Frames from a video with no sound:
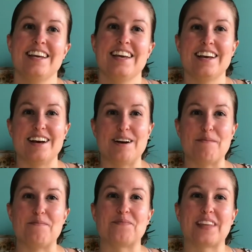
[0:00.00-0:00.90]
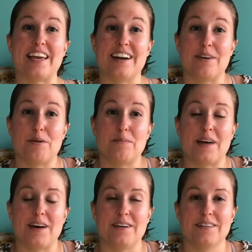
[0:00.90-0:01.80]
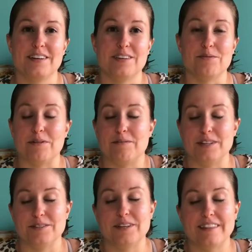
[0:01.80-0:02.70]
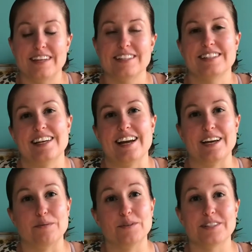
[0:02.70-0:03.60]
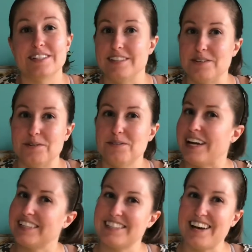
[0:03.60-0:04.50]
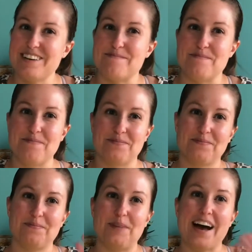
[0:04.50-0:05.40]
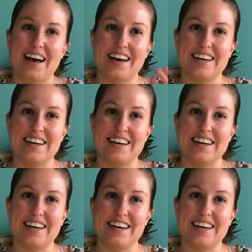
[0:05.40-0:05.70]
And I hope that you had fun doing this, and I will see you next time. Bye!